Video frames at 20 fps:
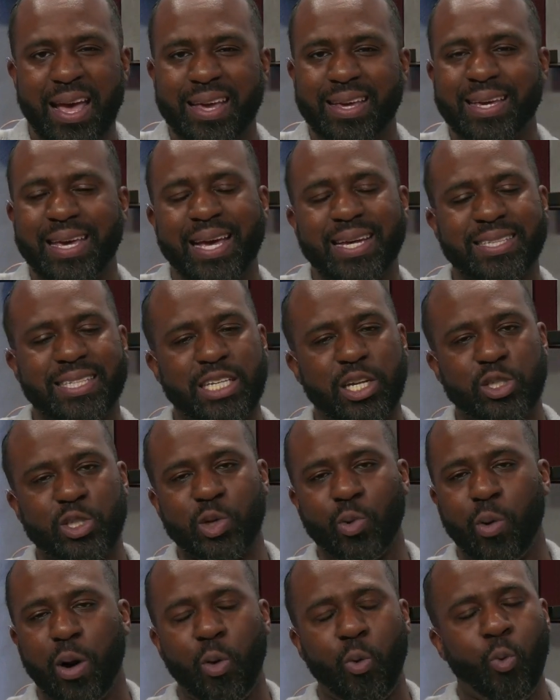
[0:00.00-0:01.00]
kicks it
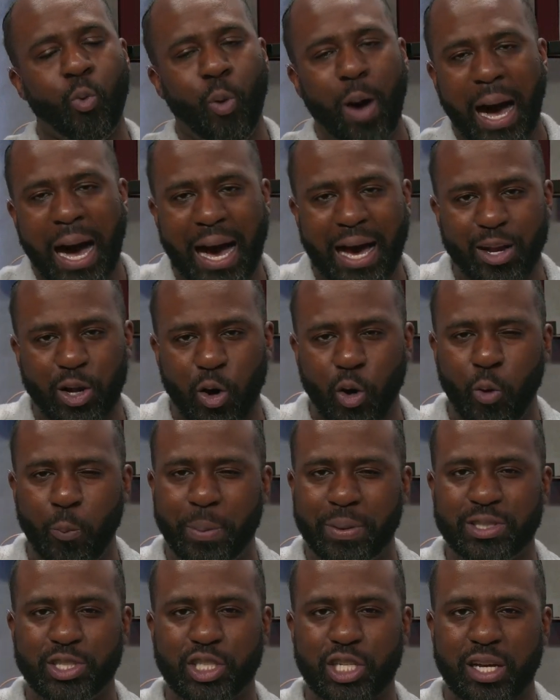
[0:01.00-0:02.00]
to a
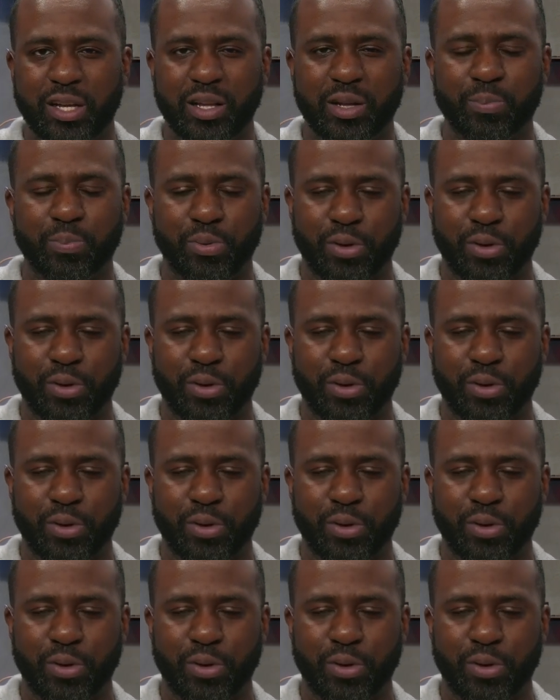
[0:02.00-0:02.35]
wide-open Jalen